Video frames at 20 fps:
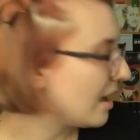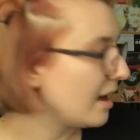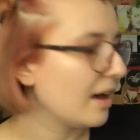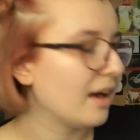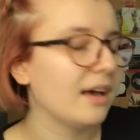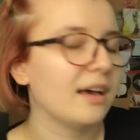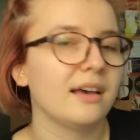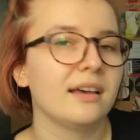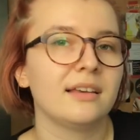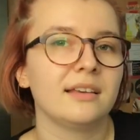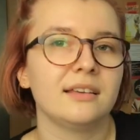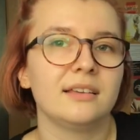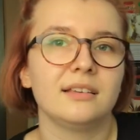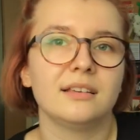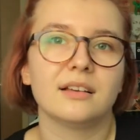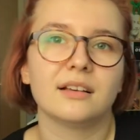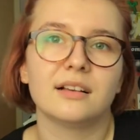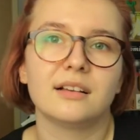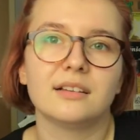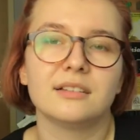I
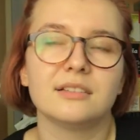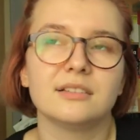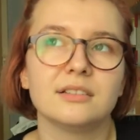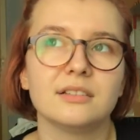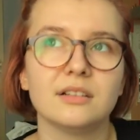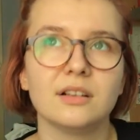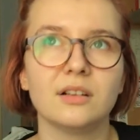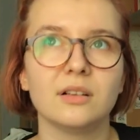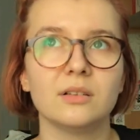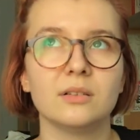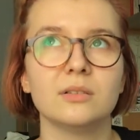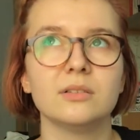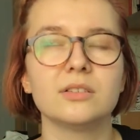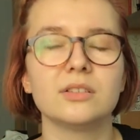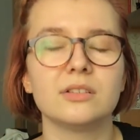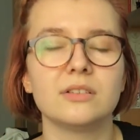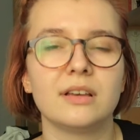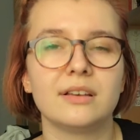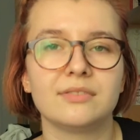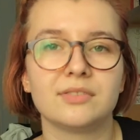
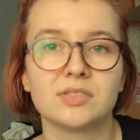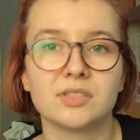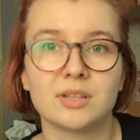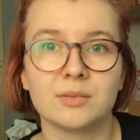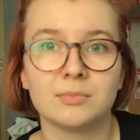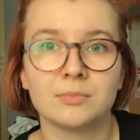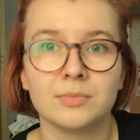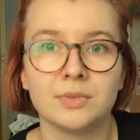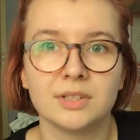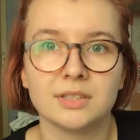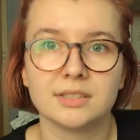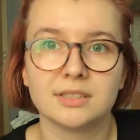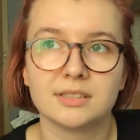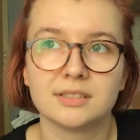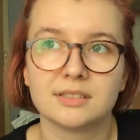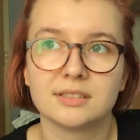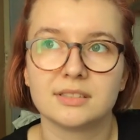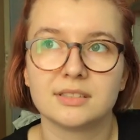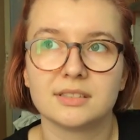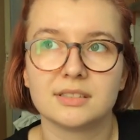also have some
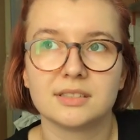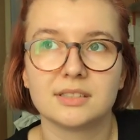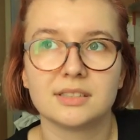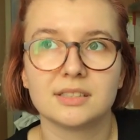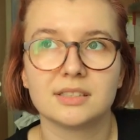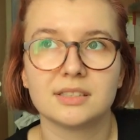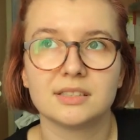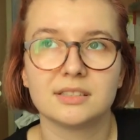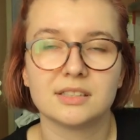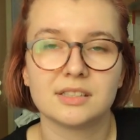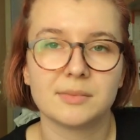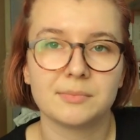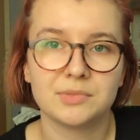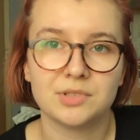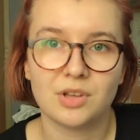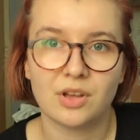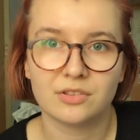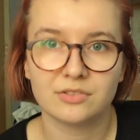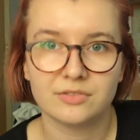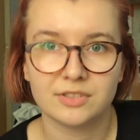books, some
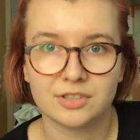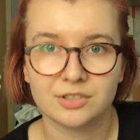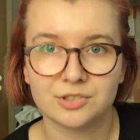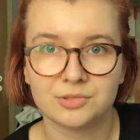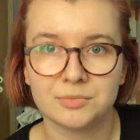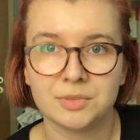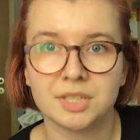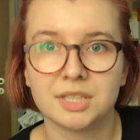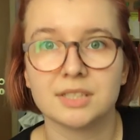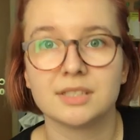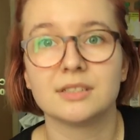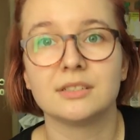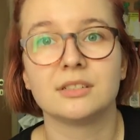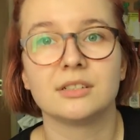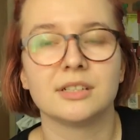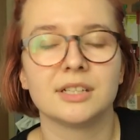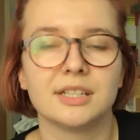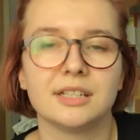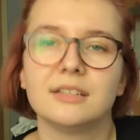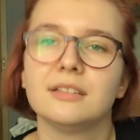non-fiction books that are
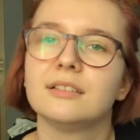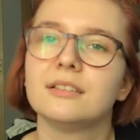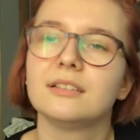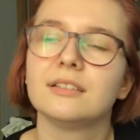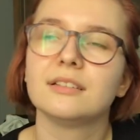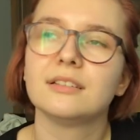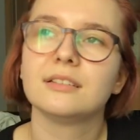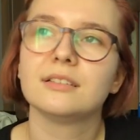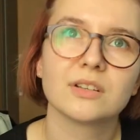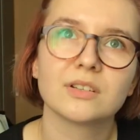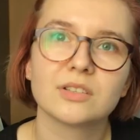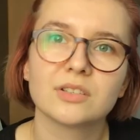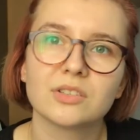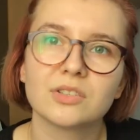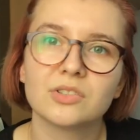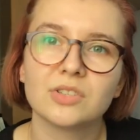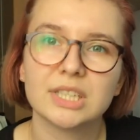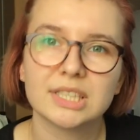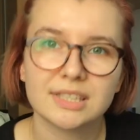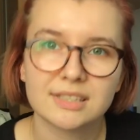like
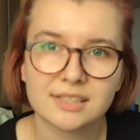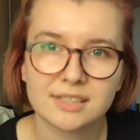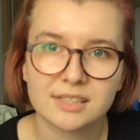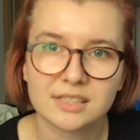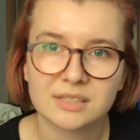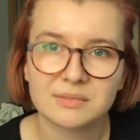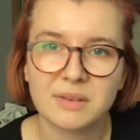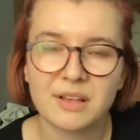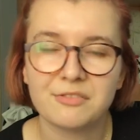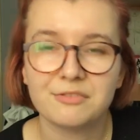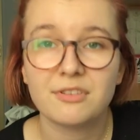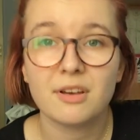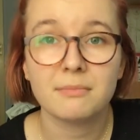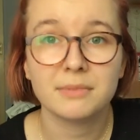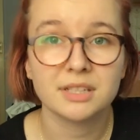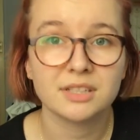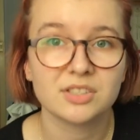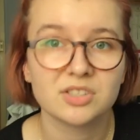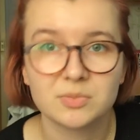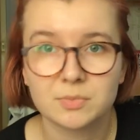criticism and
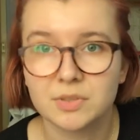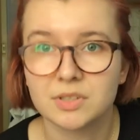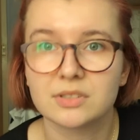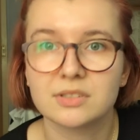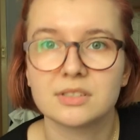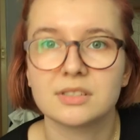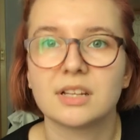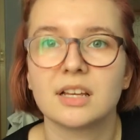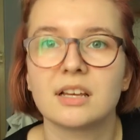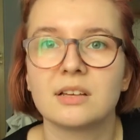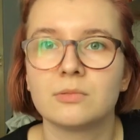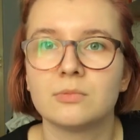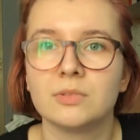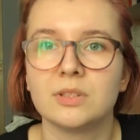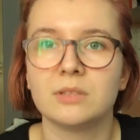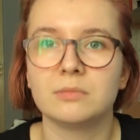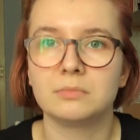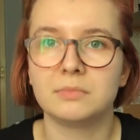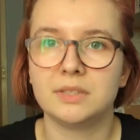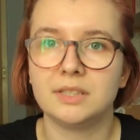feminist books that I
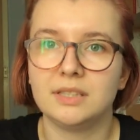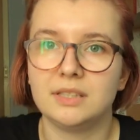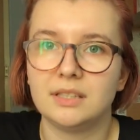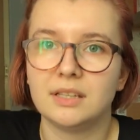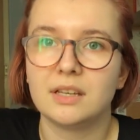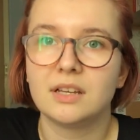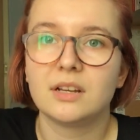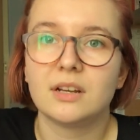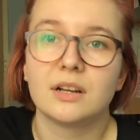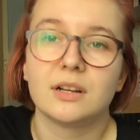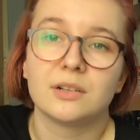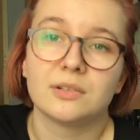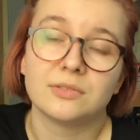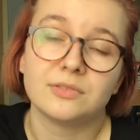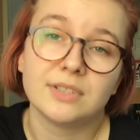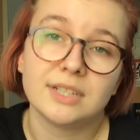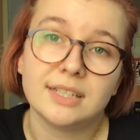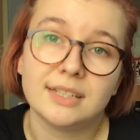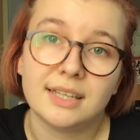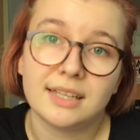will be
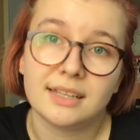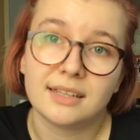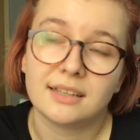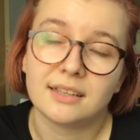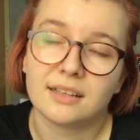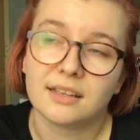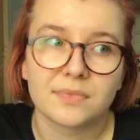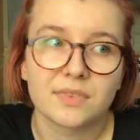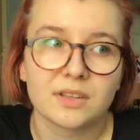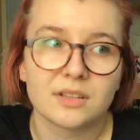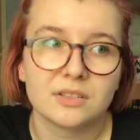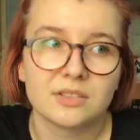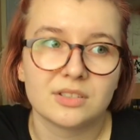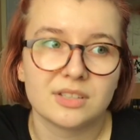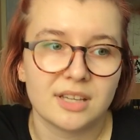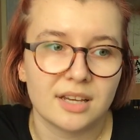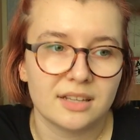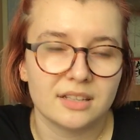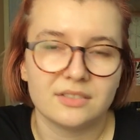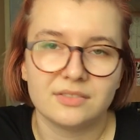reading to
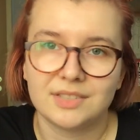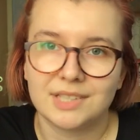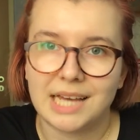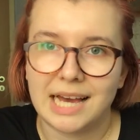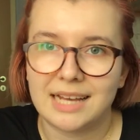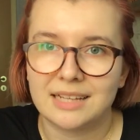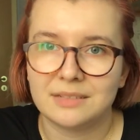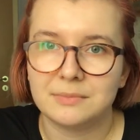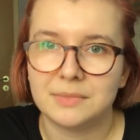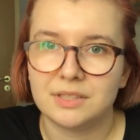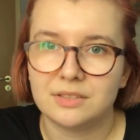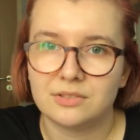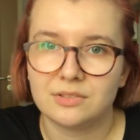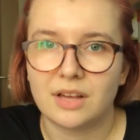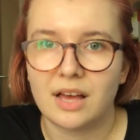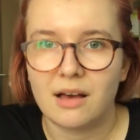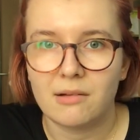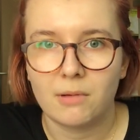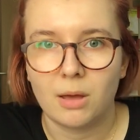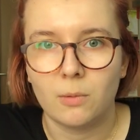kind of guide me to
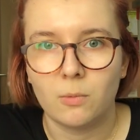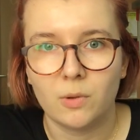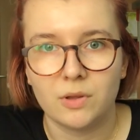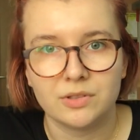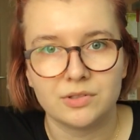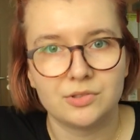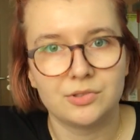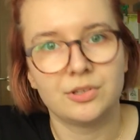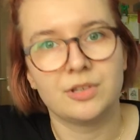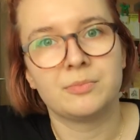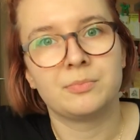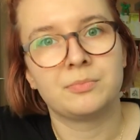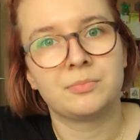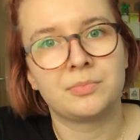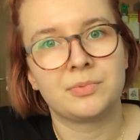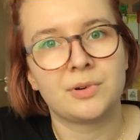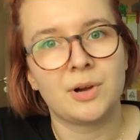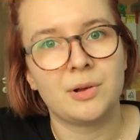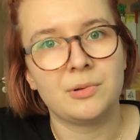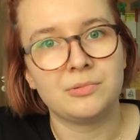how I want to
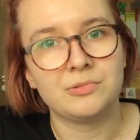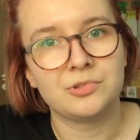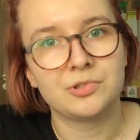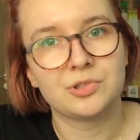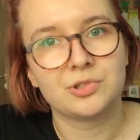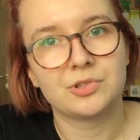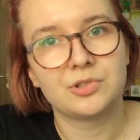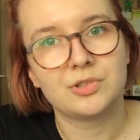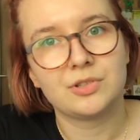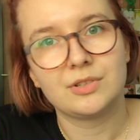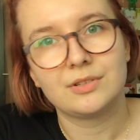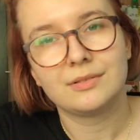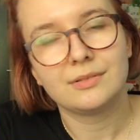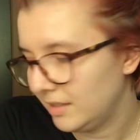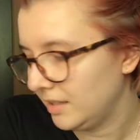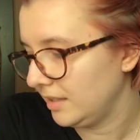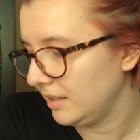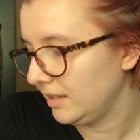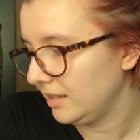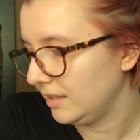approach
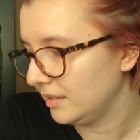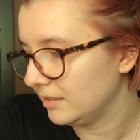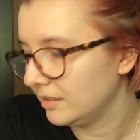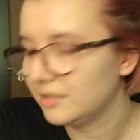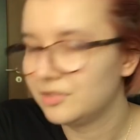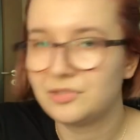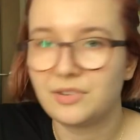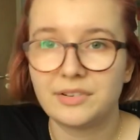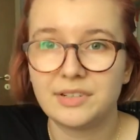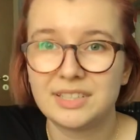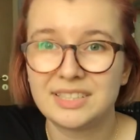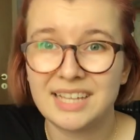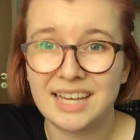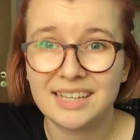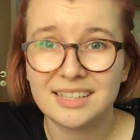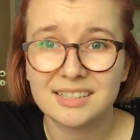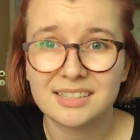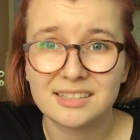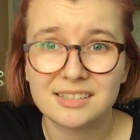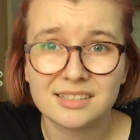the literary
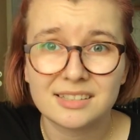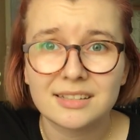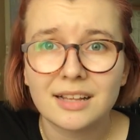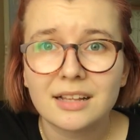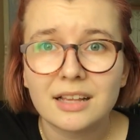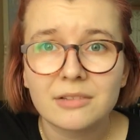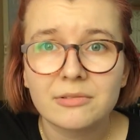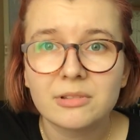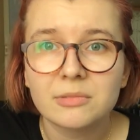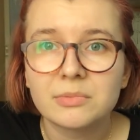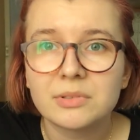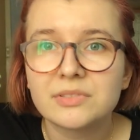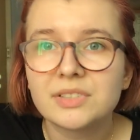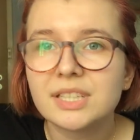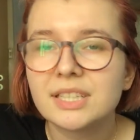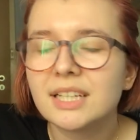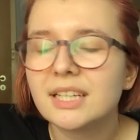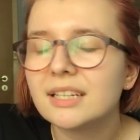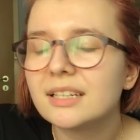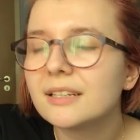texts that I will be
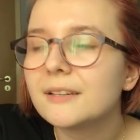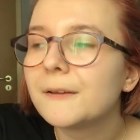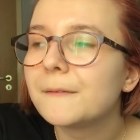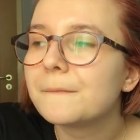reading.